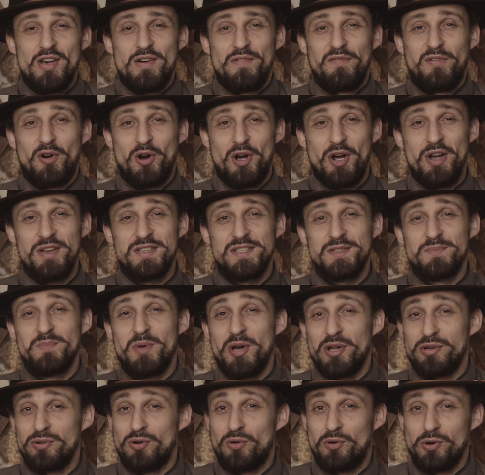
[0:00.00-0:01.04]
For us
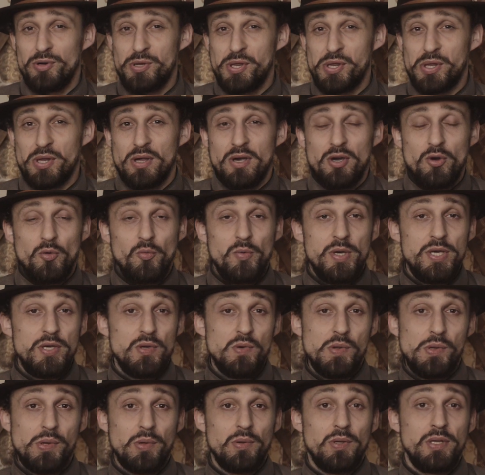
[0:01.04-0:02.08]
Morin Khuur, we
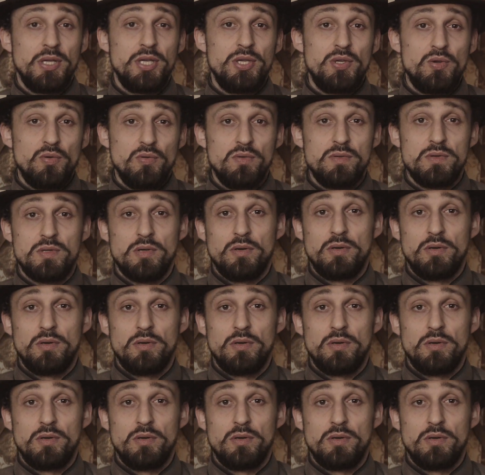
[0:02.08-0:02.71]
usually use